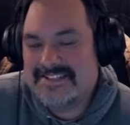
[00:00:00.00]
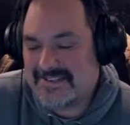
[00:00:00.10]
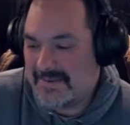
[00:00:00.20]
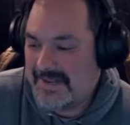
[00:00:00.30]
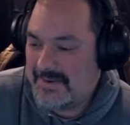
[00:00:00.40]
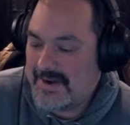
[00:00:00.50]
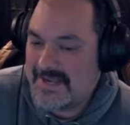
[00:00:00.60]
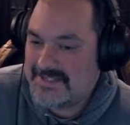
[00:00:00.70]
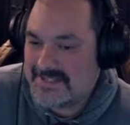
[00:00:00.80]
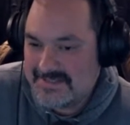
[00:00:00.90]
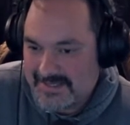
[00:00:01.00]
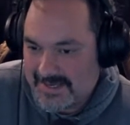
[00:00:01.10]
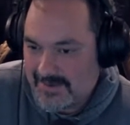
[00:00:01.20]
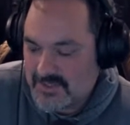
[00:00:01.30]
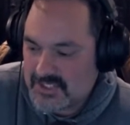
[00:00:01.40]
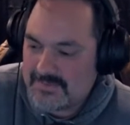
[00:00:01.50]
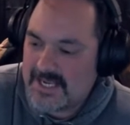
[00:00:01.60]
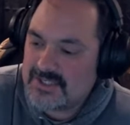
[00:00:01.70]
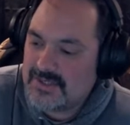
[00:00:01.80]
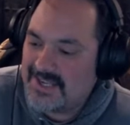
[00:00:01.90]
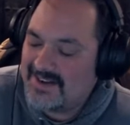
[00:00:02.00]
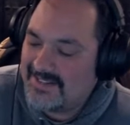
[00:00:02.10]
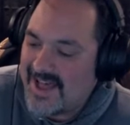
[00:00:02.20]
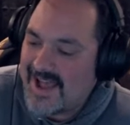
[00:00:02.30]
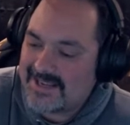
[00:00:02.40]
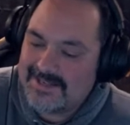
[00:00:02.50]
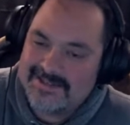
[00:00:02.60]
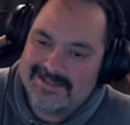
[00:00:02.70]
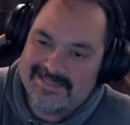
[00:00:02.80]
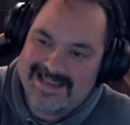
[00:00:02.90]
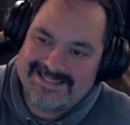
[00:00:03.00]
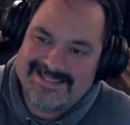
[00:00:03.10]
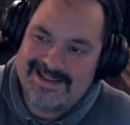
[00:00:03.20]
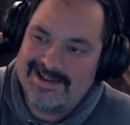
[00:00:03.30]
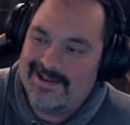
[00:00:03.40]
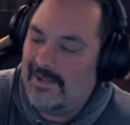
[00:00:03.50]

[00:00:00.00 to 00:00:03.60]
So, anyways, um, just make sure you get a lock that uh,